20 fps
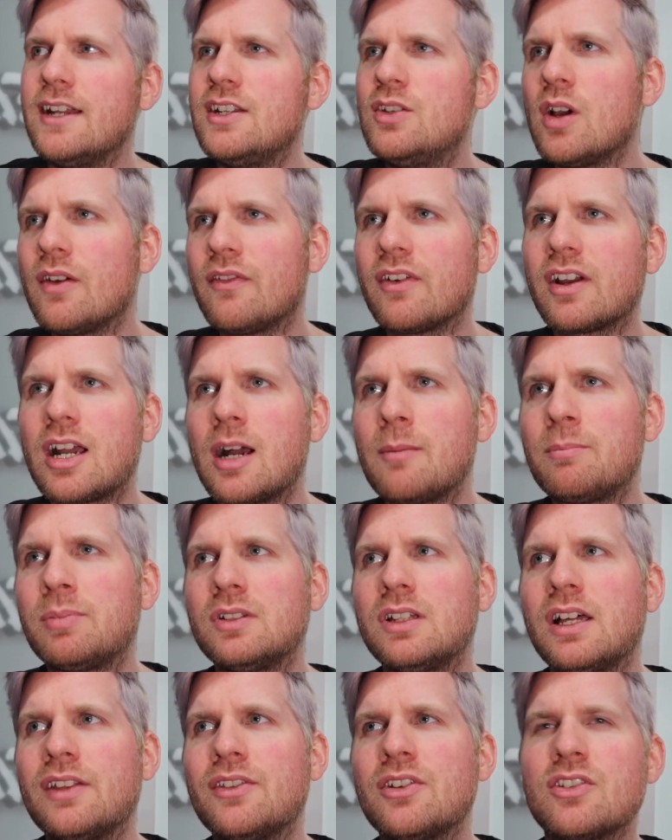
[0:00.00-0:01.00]
I do have a
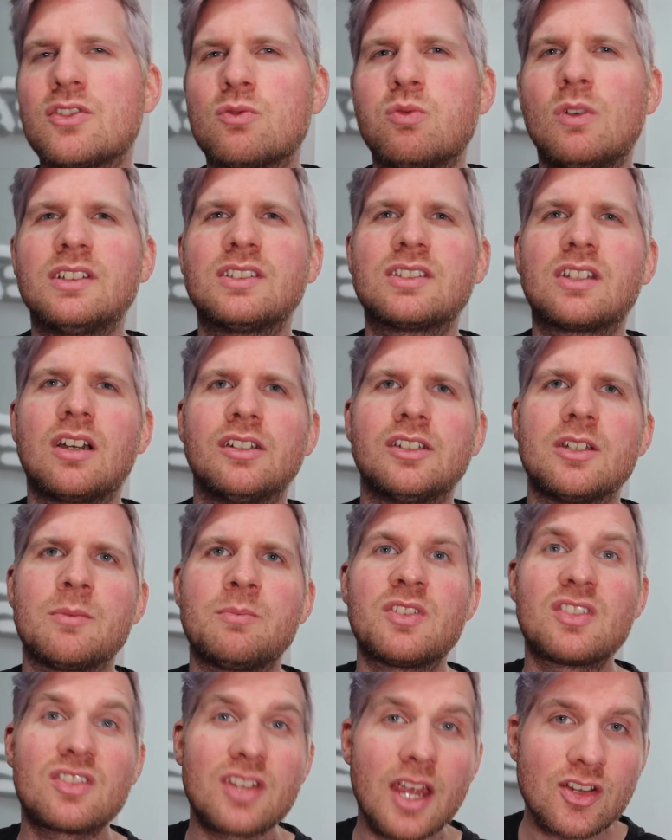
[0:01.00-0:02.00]
couple others. One's called
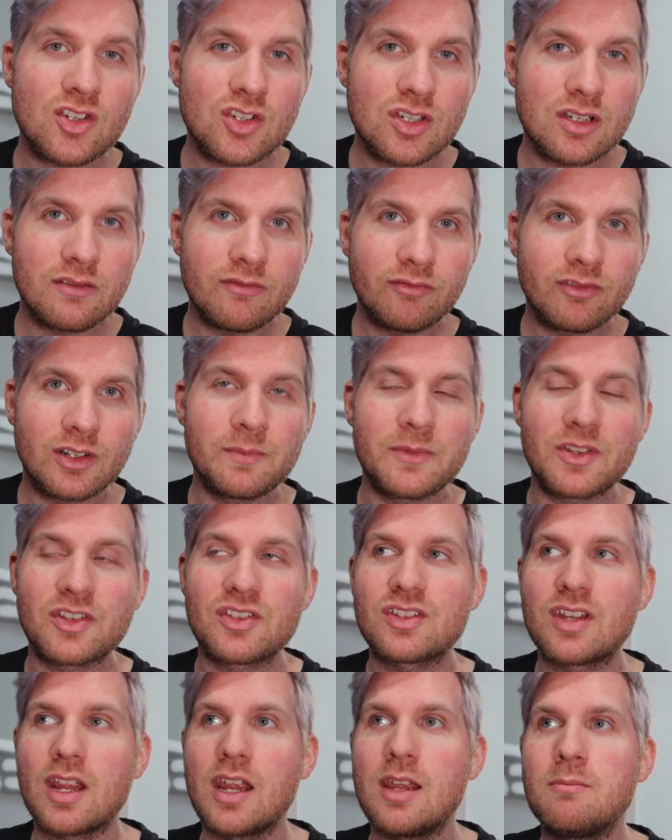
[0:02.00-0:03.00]
Obsession from the
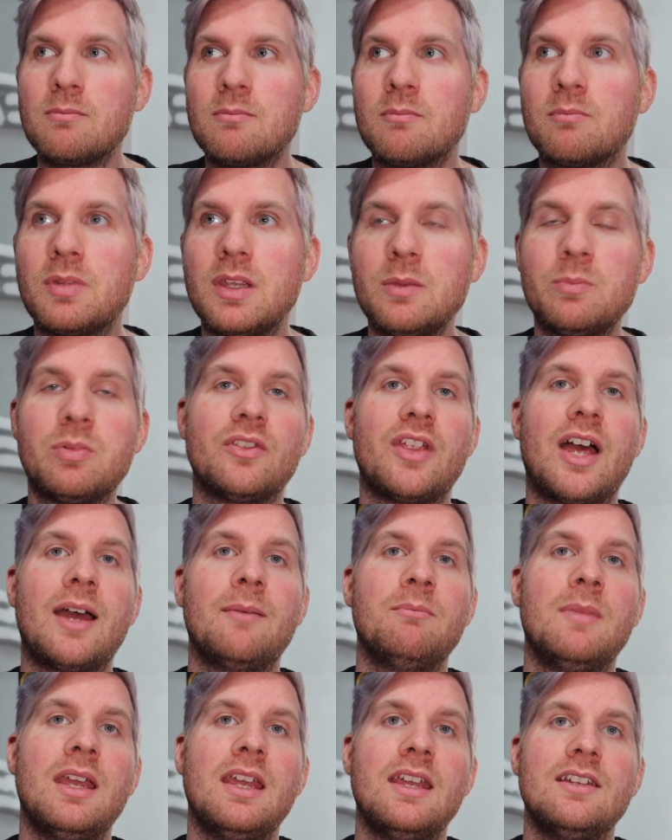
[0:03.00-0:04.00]
same people
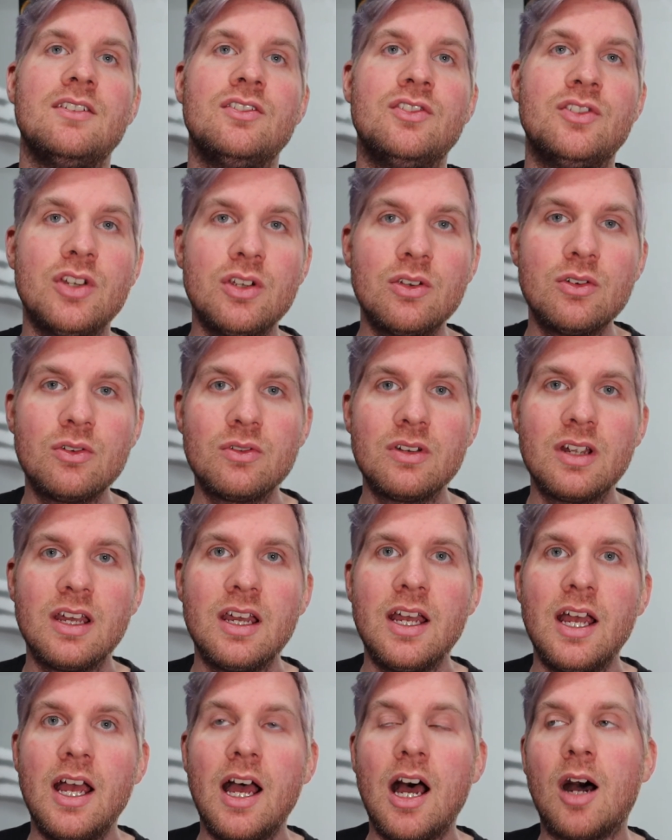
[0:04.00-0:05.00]
that made Dune.
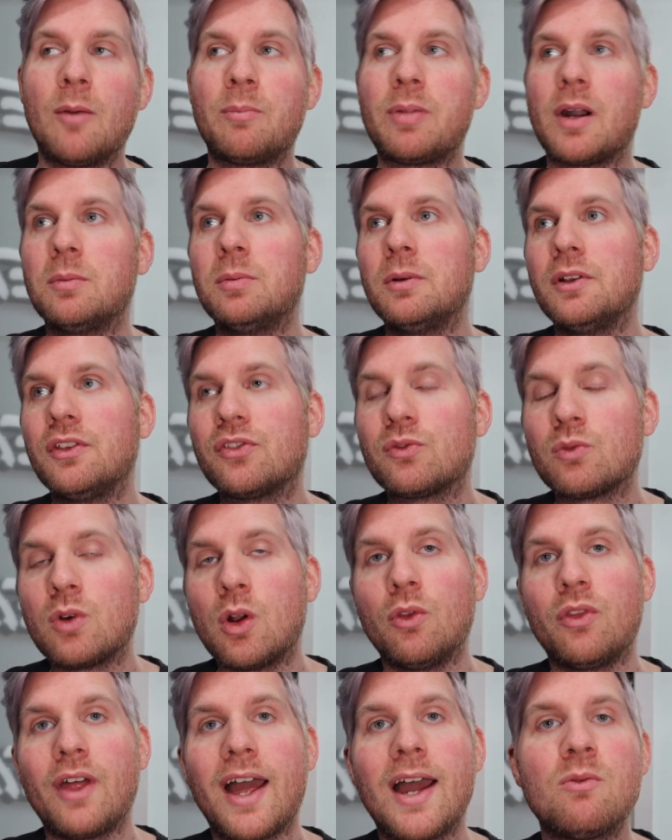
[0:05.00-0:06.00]
I'll probably
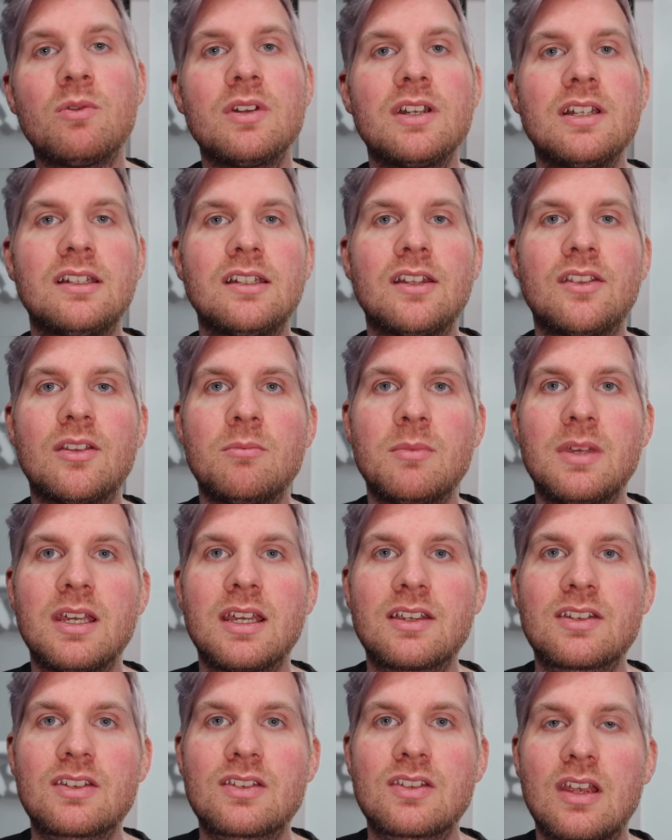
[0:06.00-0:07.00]
throw that one into the
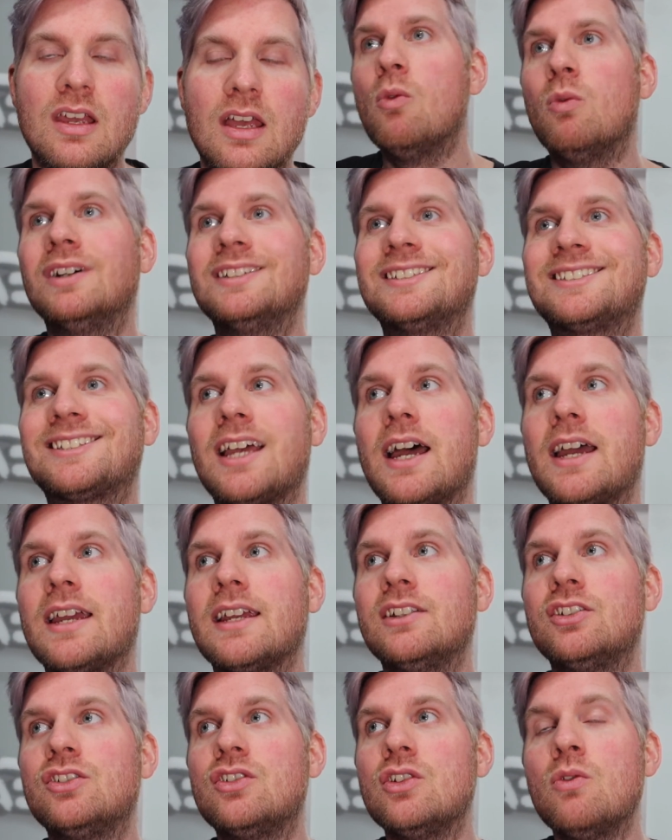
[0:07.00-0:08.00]
mix. Once I
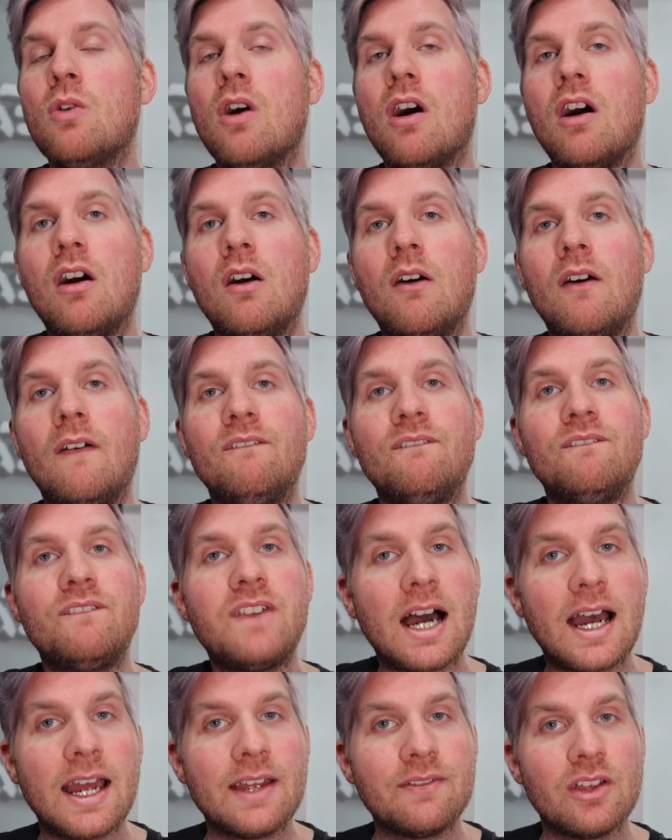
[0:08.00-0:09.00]
do all
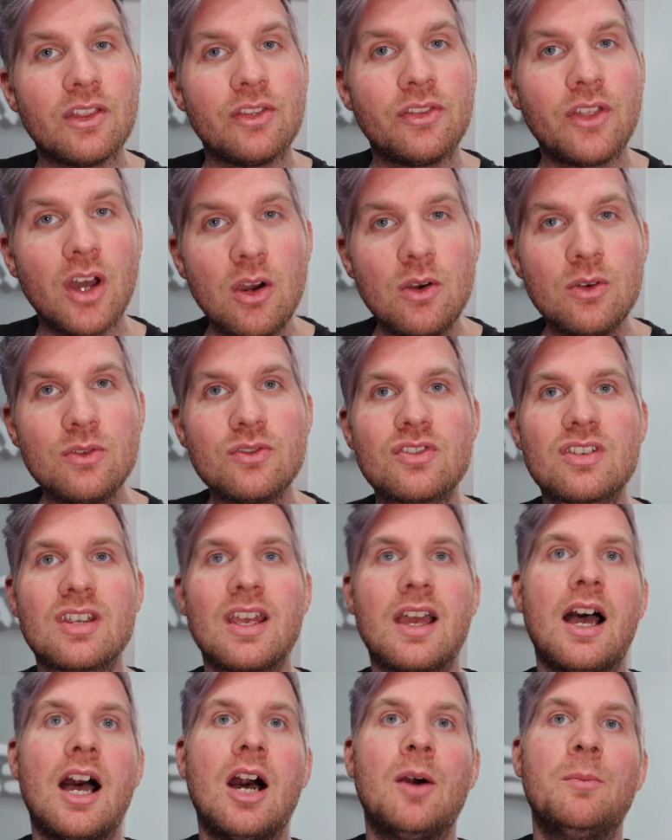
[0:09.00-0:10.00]
5 of those,
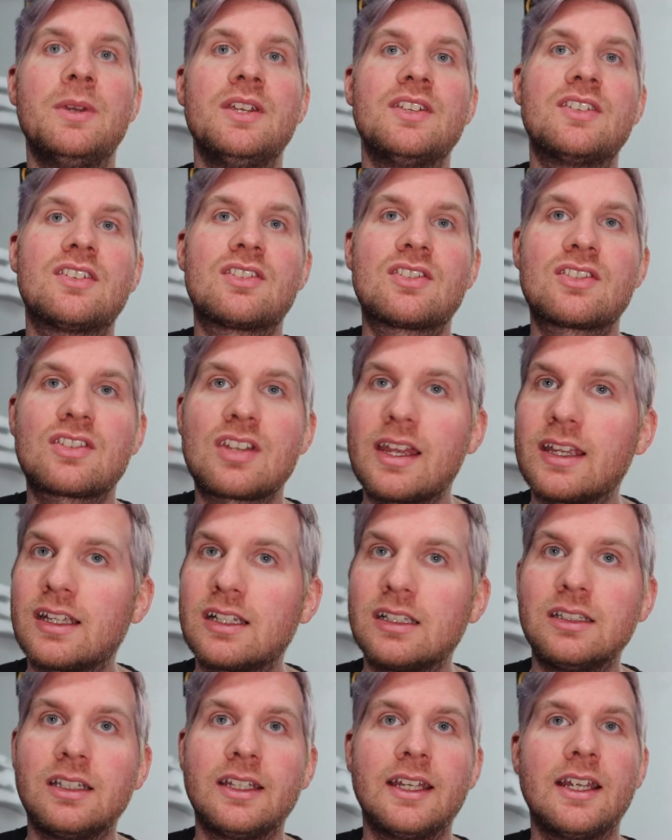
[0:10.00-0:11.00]
I'll be
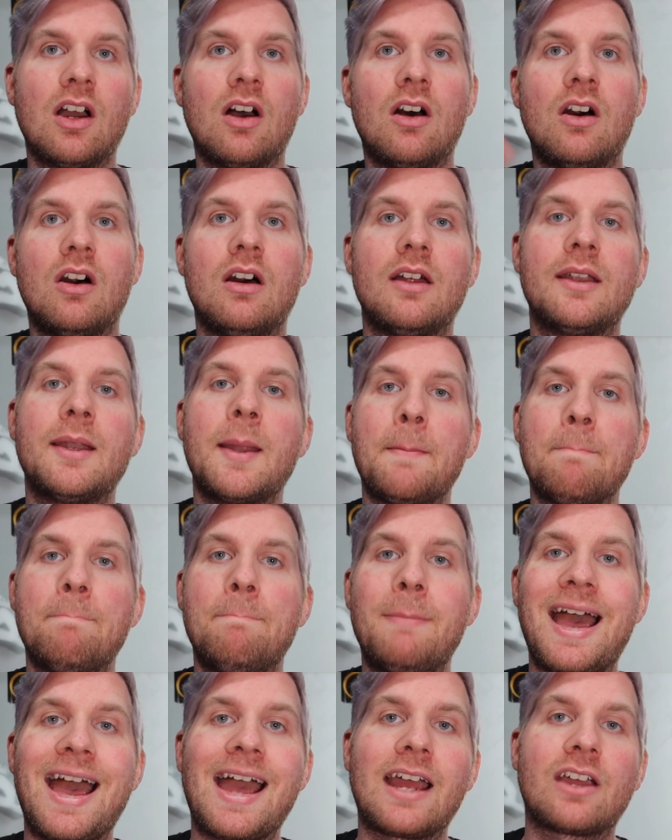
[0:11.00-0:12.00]
cycling on
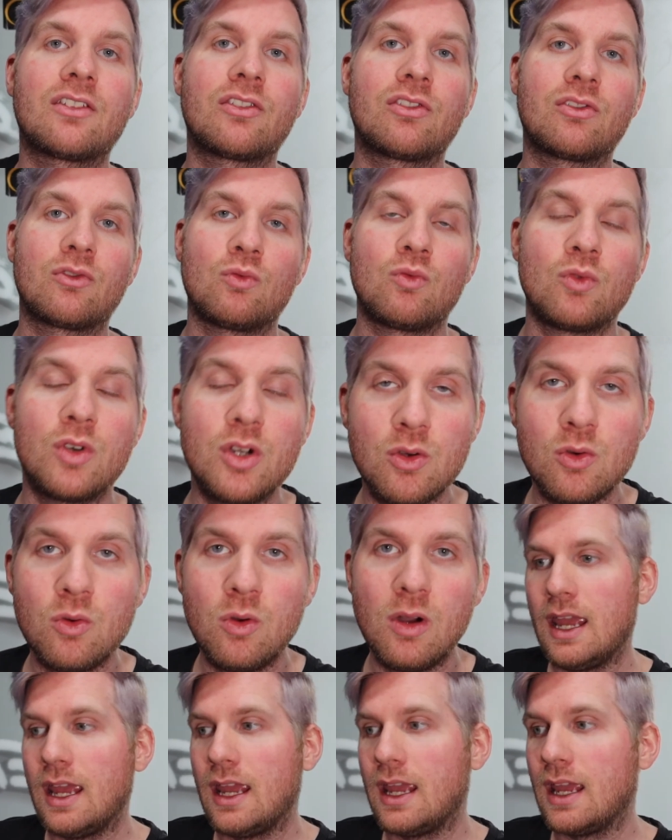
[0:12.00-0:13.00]
back through,
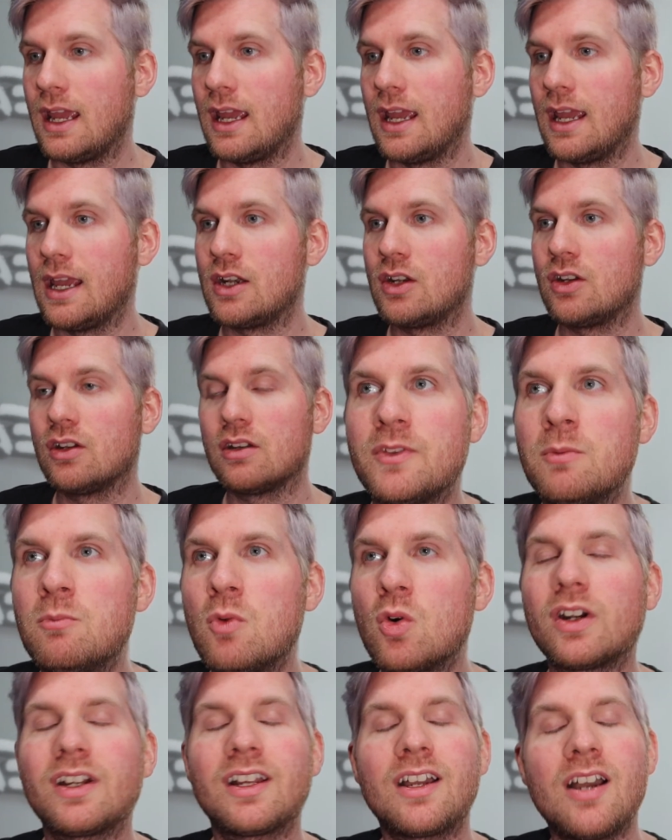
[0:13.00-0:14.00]
and the
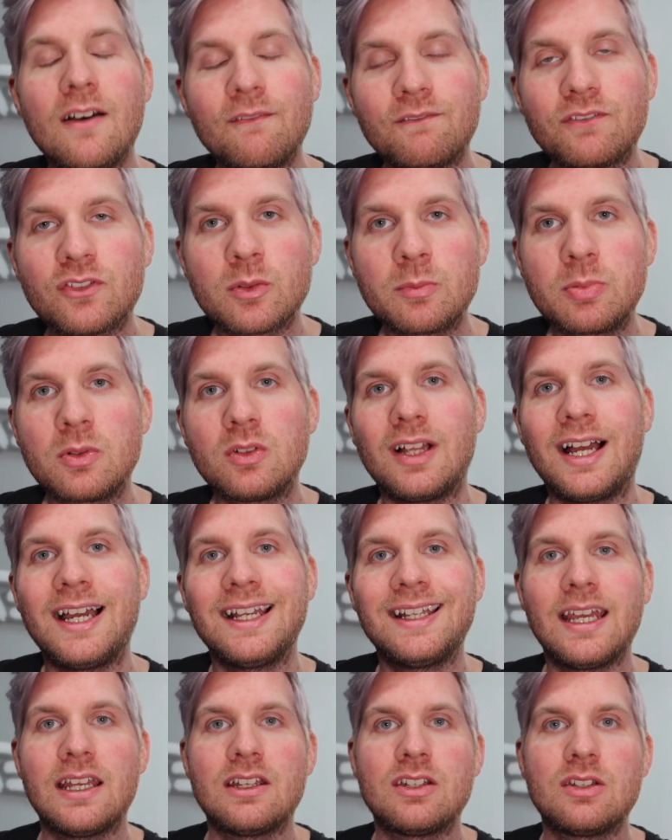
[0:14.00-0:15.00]
more comfortable
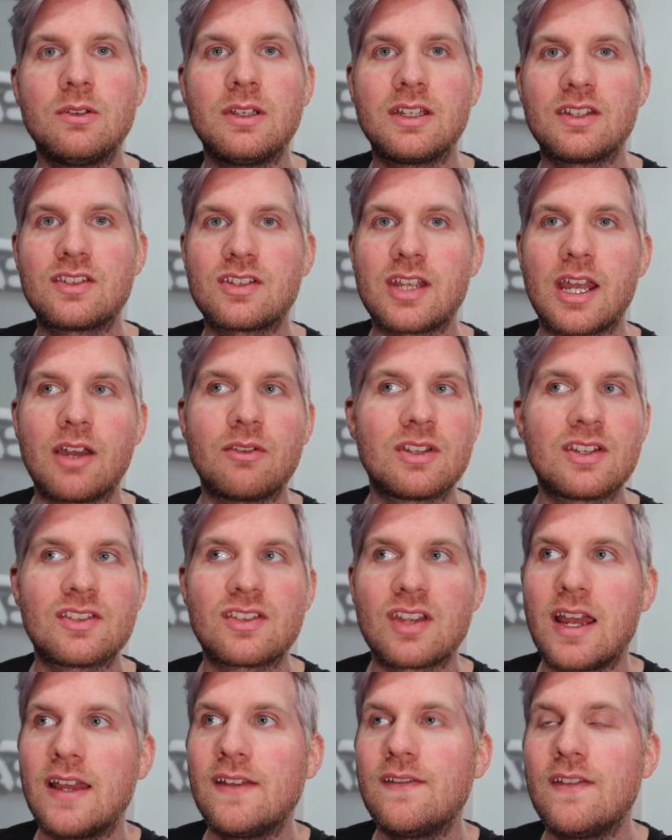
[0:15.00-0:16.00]
I get doing sound
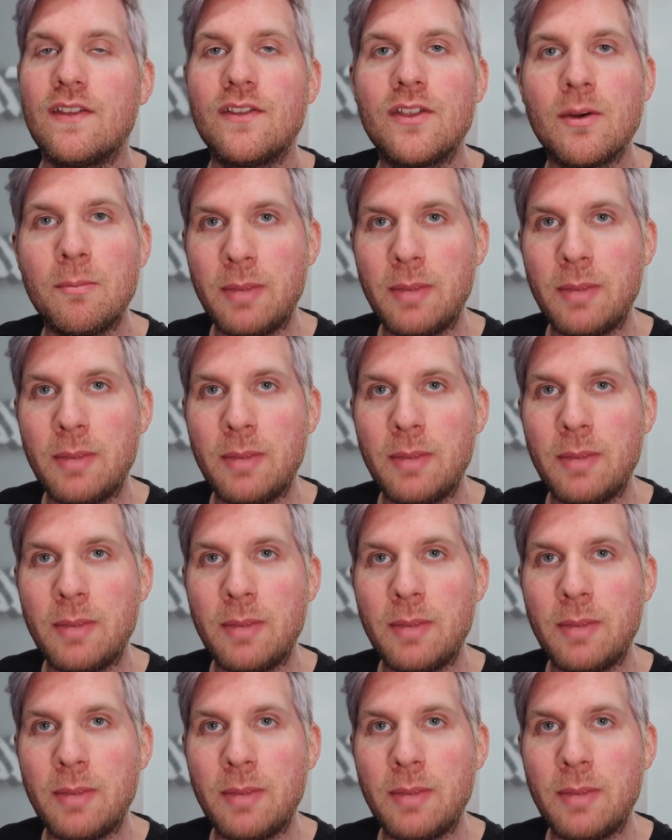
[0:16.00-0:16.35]
design, the